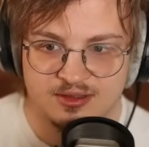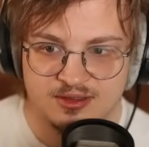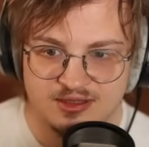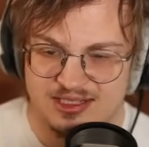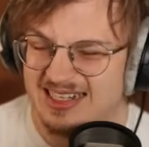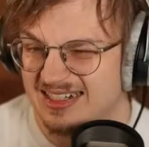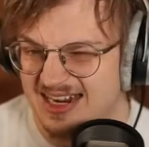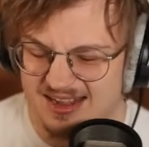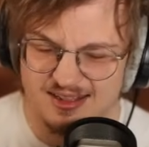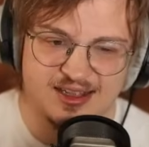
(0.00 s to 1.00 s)
because he can
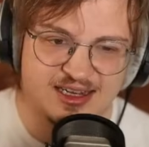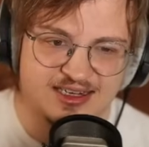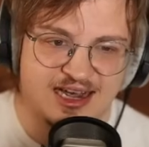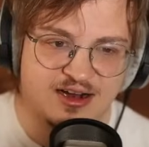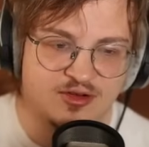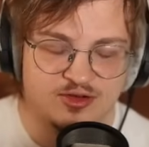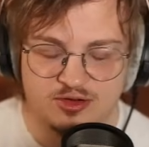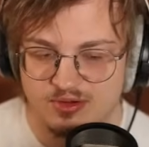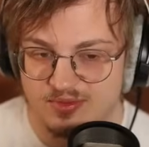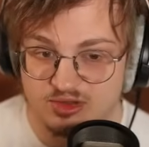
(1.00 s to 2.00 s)
technically attack on
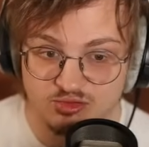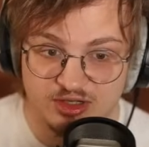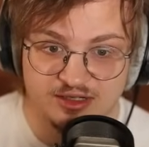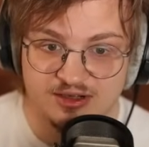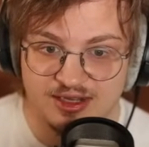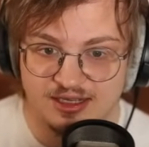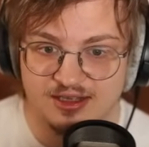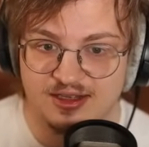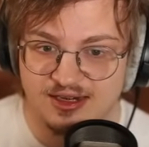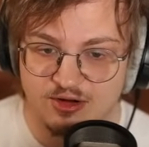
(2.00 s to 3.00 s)
turn 1 but it's really
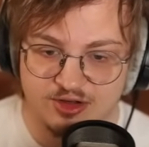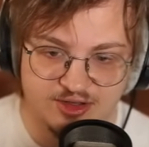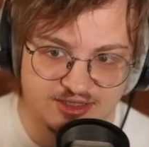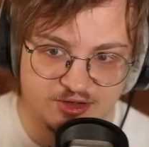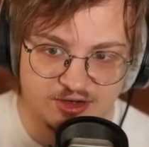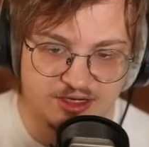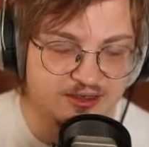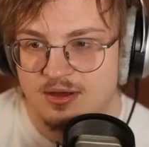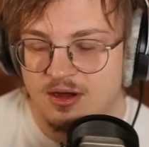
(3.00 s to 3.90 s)
unlikely and then he also has to crit.